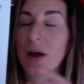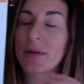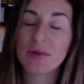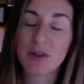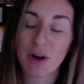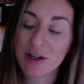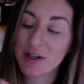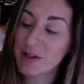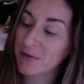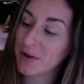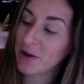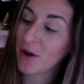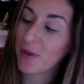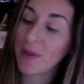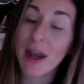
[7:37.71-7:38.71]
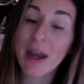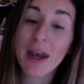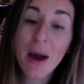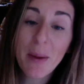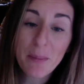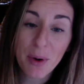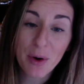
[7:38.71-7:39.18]
to figure out the
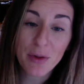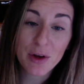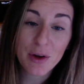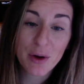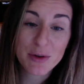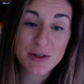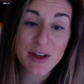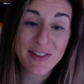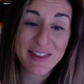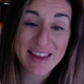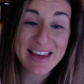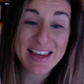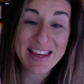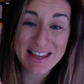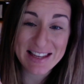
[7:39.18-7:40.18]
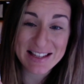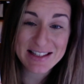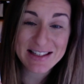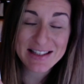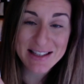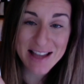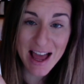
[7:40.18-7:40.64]
number that goes on the
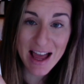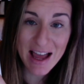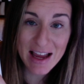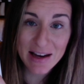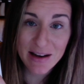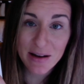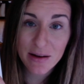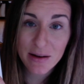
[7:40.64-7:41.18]
inside,